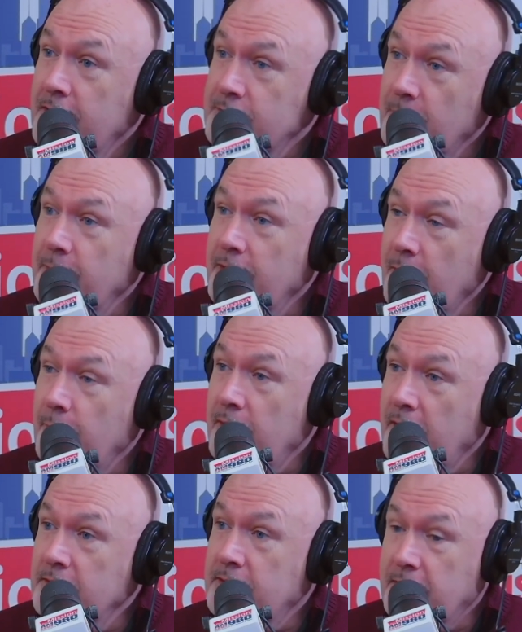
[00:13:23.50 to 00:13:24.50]
Somebody come
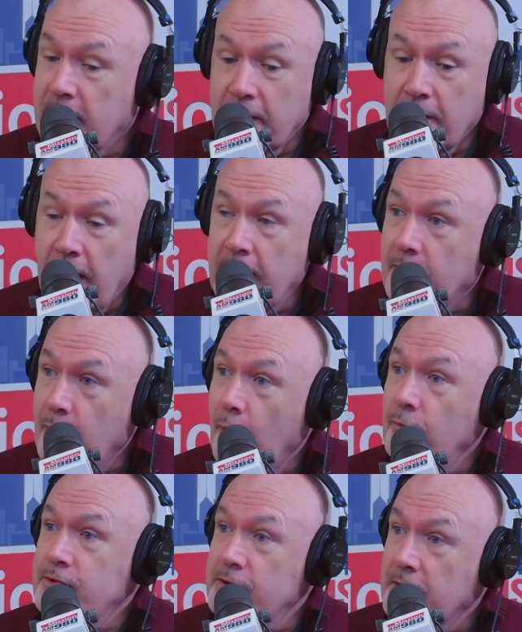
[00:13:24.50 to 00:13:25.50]
along to kind of
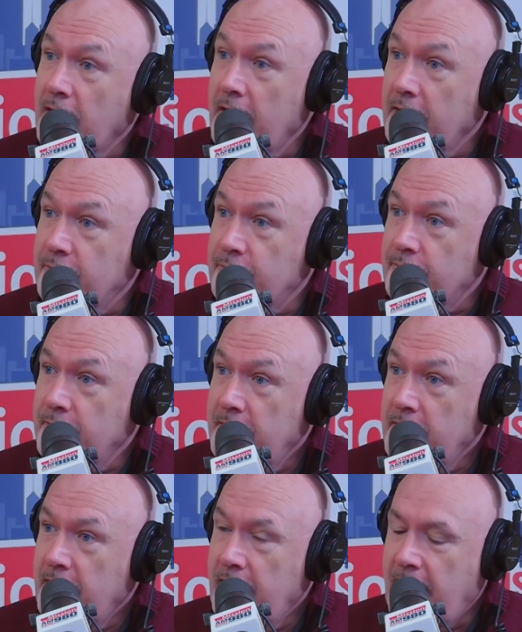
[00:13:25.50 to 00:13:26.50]
coach your life.
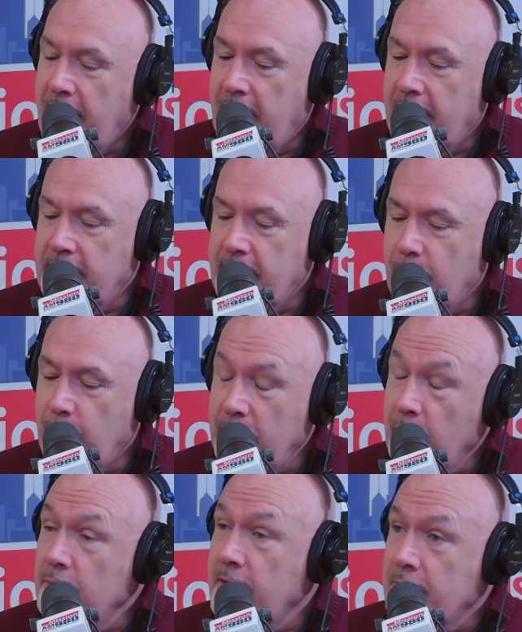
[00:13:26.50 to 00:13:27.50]
And we
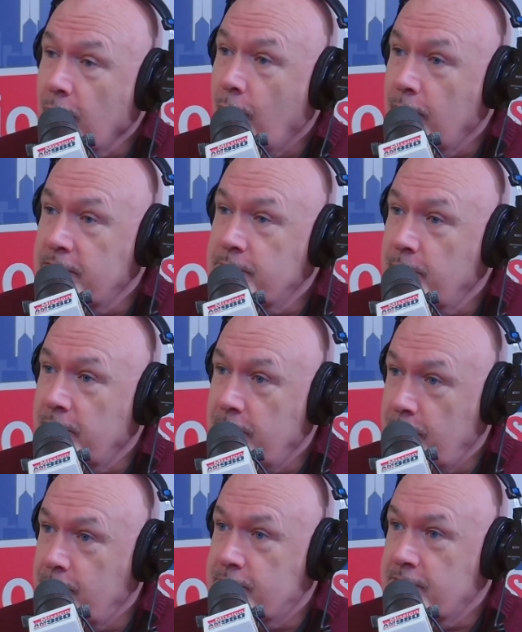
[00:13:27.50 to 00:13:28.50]
know that the Holy Spirit
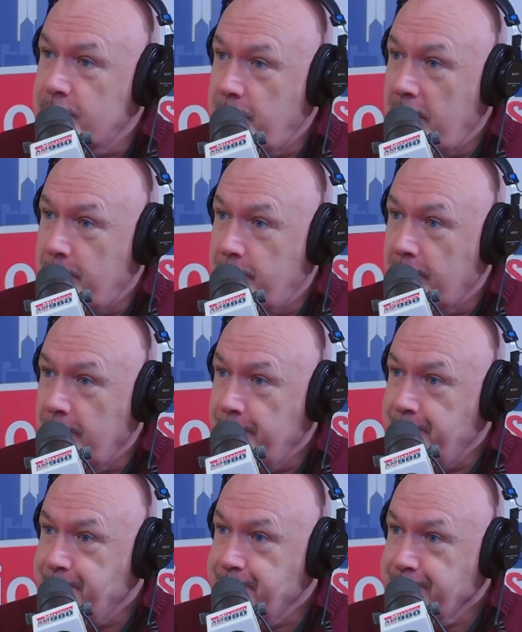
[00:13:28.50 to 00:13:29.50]
uses people.
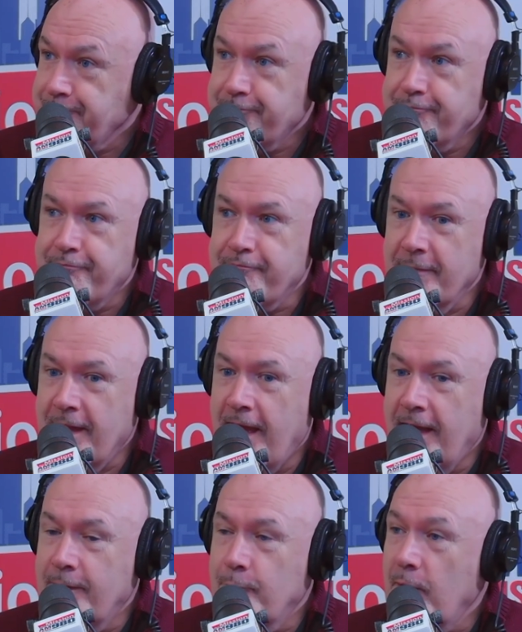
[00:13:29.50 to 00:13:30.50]

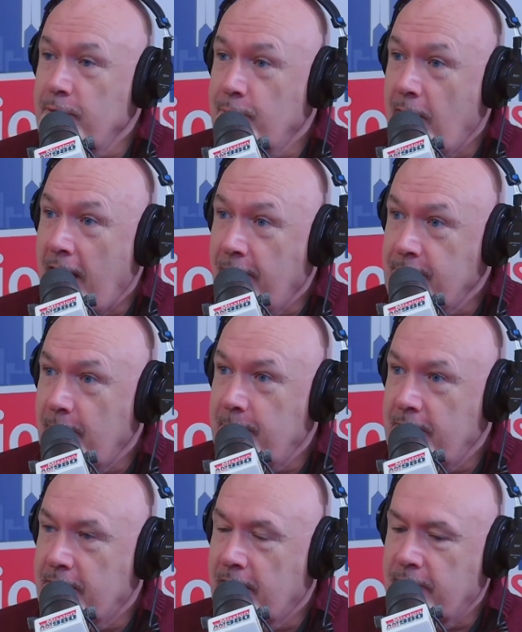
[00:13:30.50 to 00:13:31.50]
And when you have them
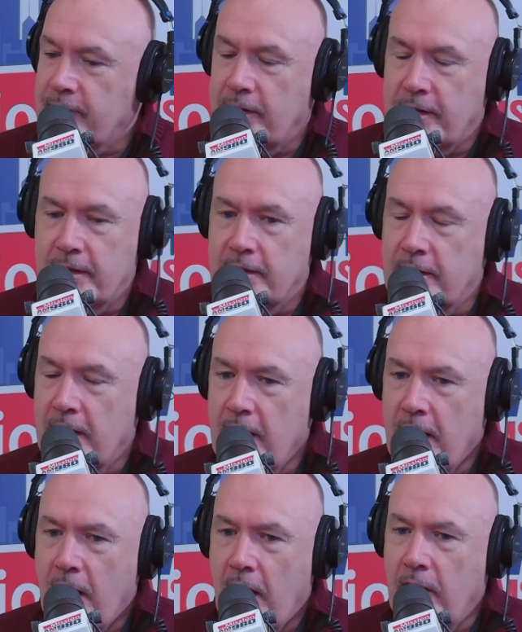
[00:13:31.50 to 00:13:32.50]
in your life, you can
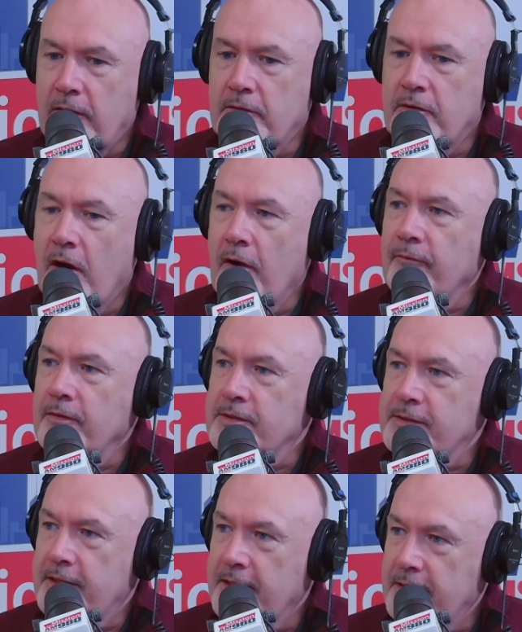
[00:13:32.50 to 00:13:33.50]
uncover
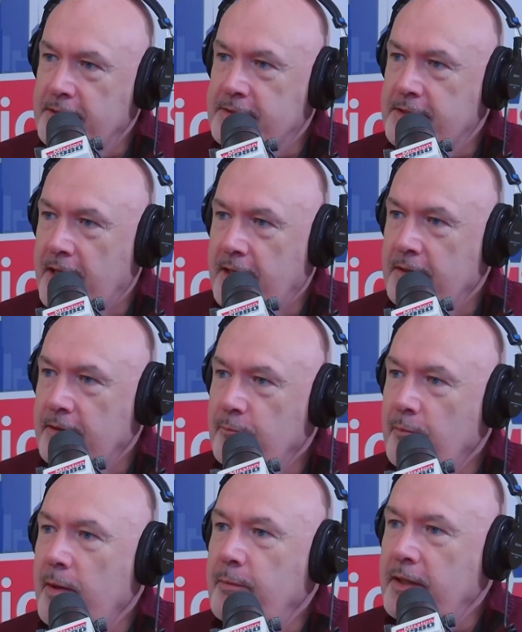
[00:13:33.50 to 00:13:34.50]
things that
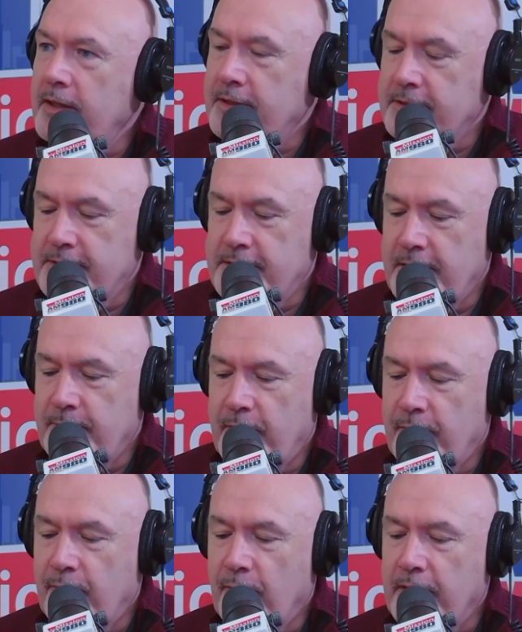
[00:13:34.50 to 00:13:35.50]
maybe you didn't see
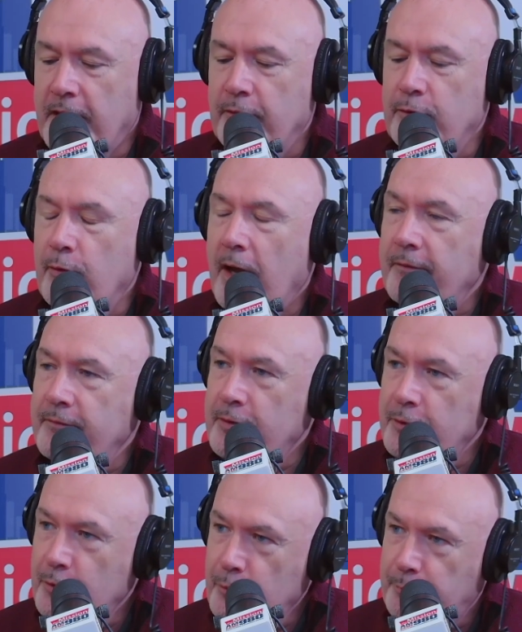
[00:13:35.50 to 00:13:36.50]
before. Now, you have a
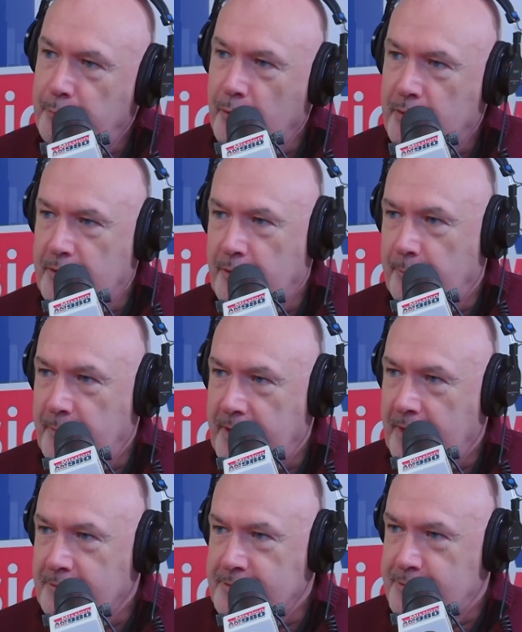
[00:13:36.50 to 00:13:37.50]
new book coming
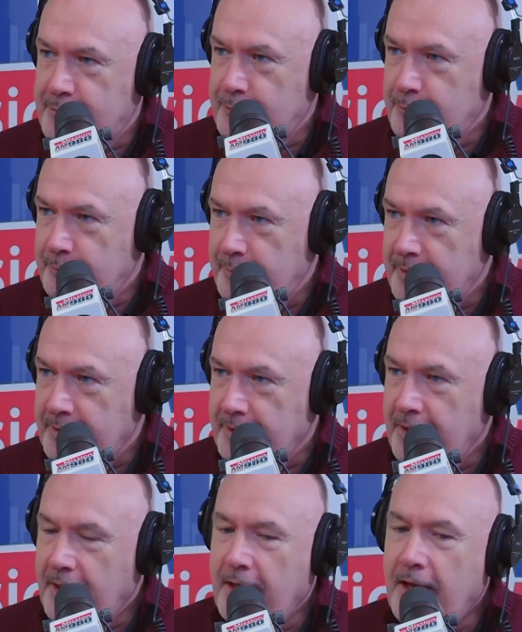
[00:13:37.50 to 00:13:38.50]
out soon, Bill.
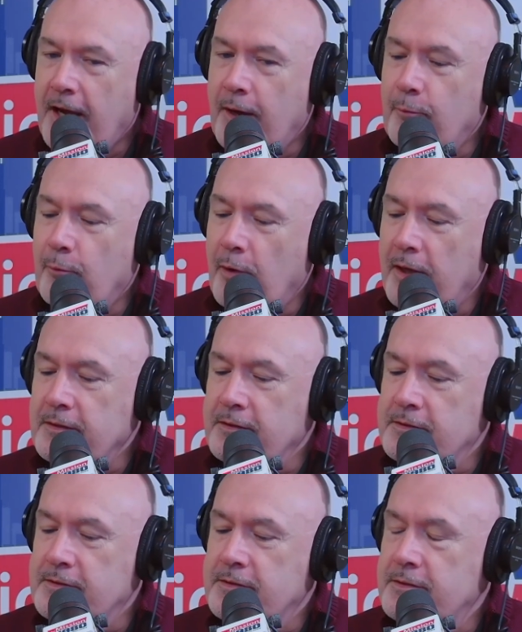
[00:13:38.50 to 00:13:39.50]
I want
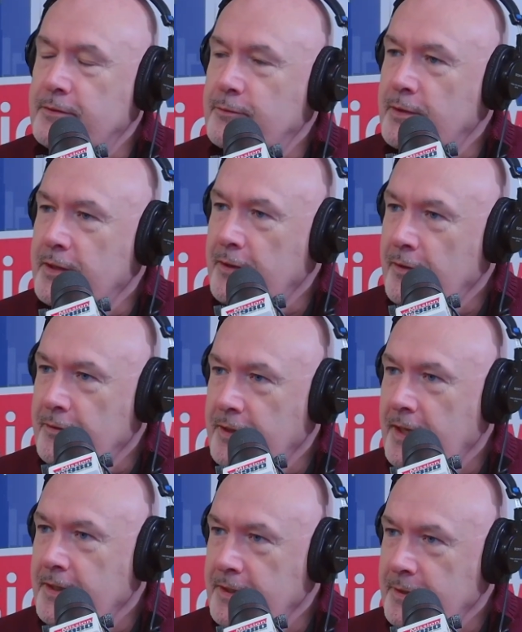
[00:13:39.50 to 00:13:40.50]
us to learn
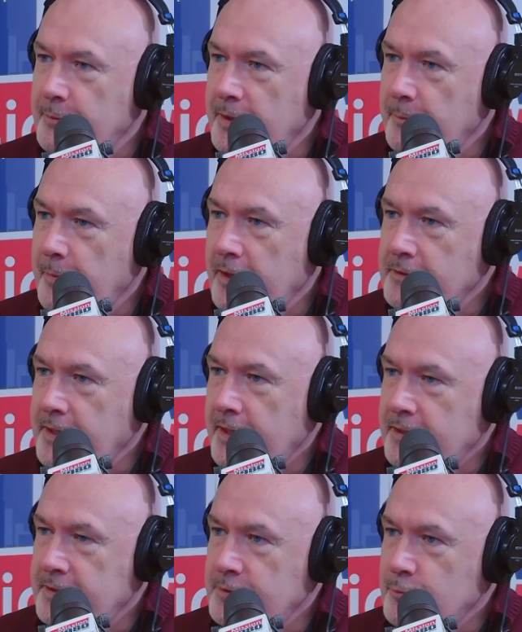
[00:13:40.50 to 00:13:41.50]
a little bit about
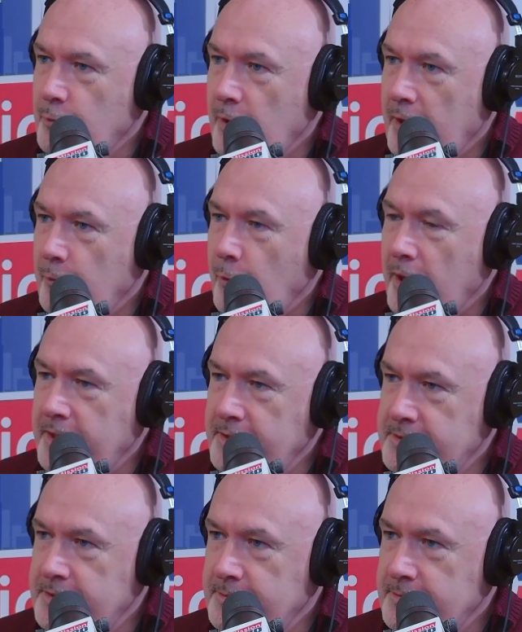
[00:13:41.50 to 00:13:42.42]
that as well. What is it?